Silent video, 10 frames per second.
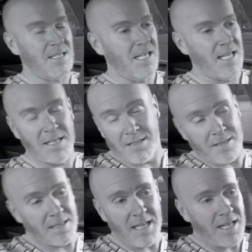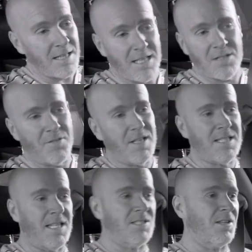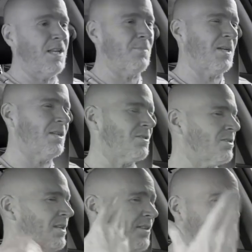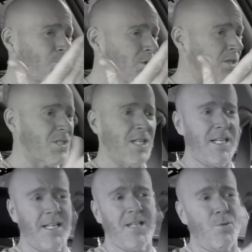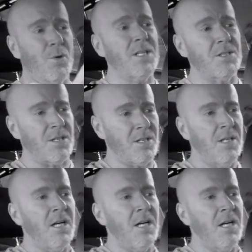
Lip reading: and that's a fantastic thing, because there's nothing worse than in the winter